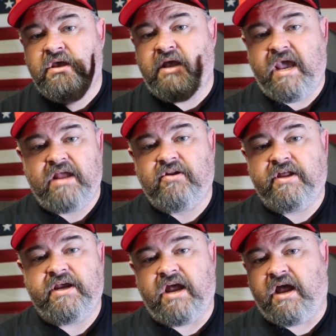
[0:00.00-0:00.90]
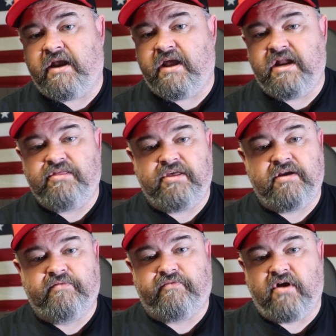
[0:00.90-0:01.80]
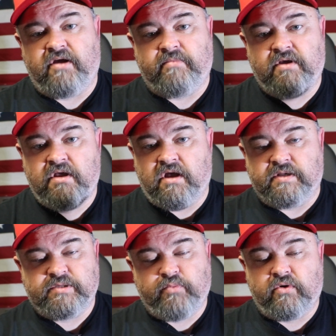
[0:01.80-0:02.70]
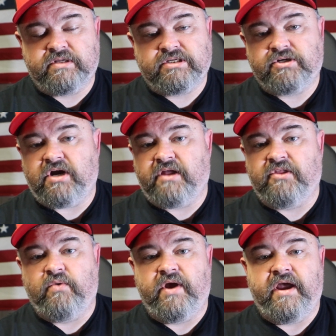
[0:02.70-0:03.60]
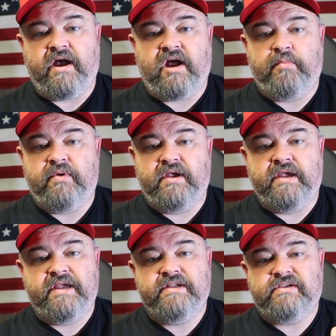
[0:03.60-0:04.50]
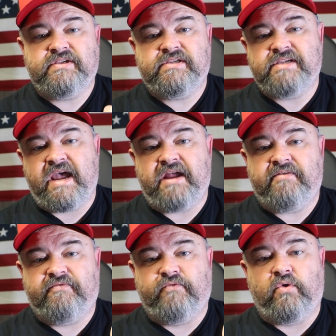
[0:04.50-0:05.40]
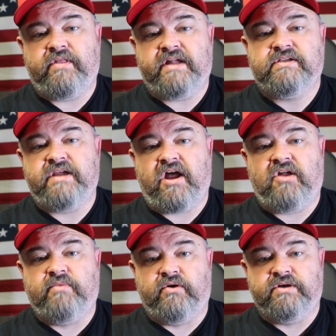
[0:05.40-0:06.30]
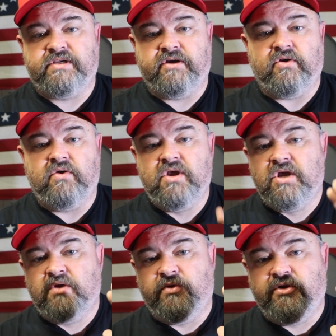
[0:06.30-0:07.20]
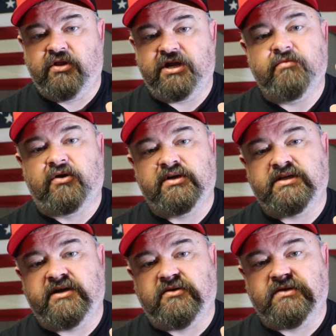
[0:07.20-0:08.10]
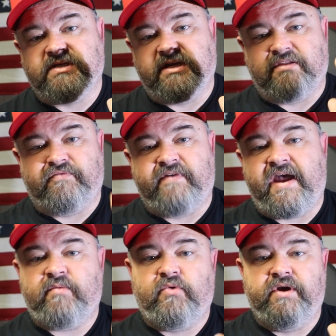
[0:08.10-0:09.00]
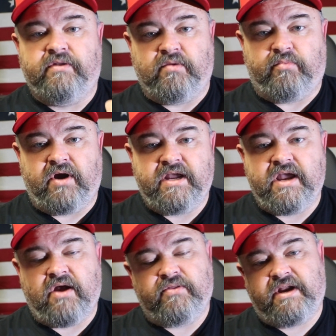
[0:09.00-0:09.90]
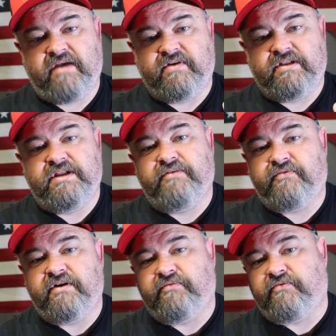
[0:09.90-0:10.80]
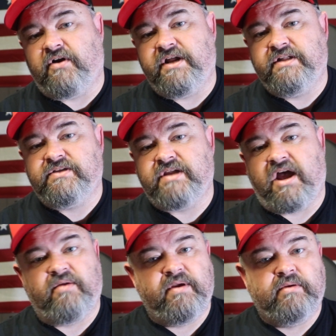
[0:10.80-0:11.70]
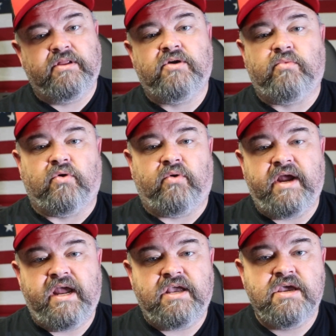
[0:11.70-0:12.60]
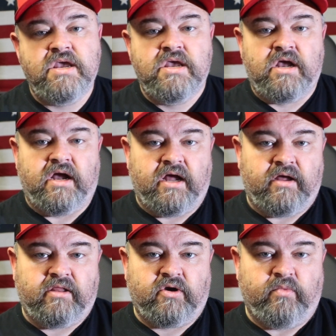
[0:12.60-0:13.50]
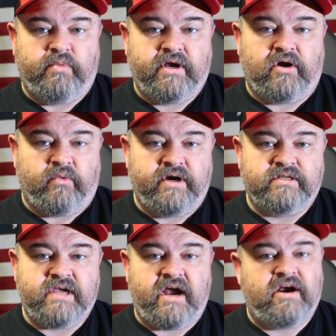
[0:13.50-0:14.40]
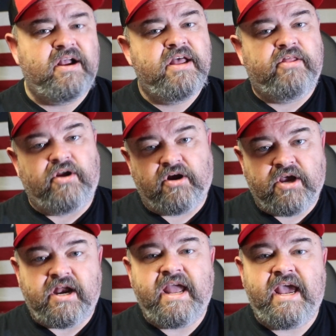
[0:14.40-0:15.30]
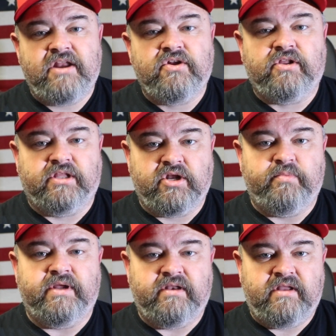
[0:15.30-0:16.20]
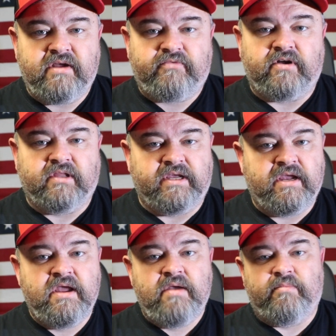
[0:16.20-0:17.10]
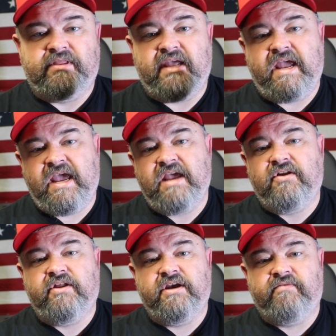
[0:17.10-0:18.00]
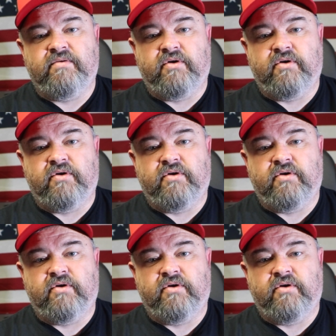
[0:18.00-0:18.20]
handling on anything from a Sportster on the way up is set for that style of motorcycle. When you look at motorcycles like the Fat Boy or the Breakout that have a different front end style, maybe a little more rake, a little bigger rear tire, they're going to handle a little bit differently, but the handling of the